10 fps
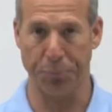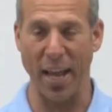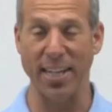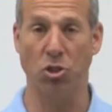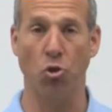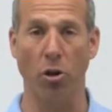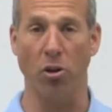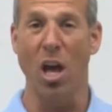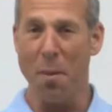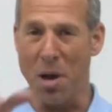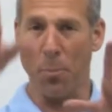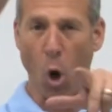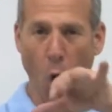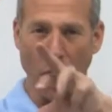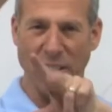Extraordinary.
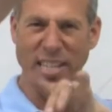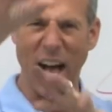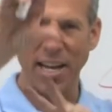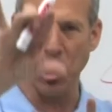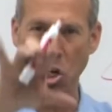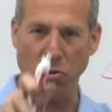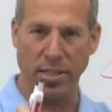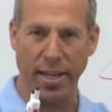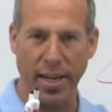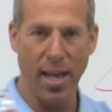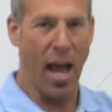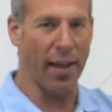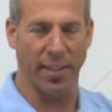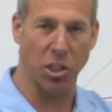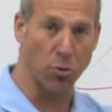Remember on the tide, no sea?
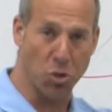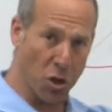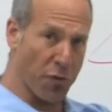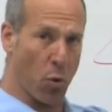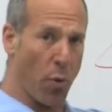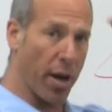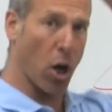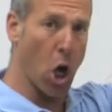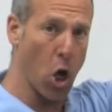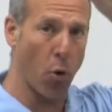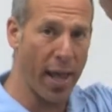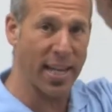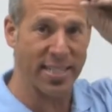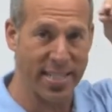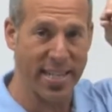I like to go surfing where? O
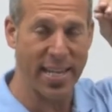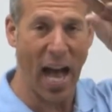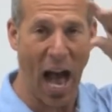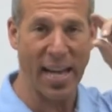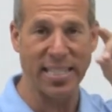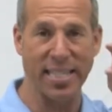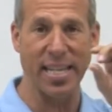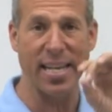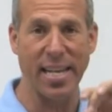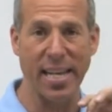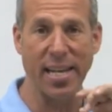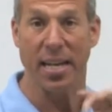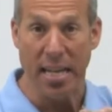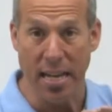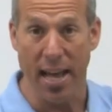N T I D E,
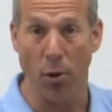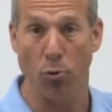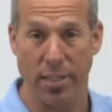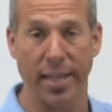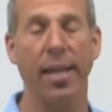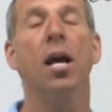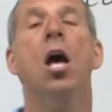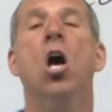no sea.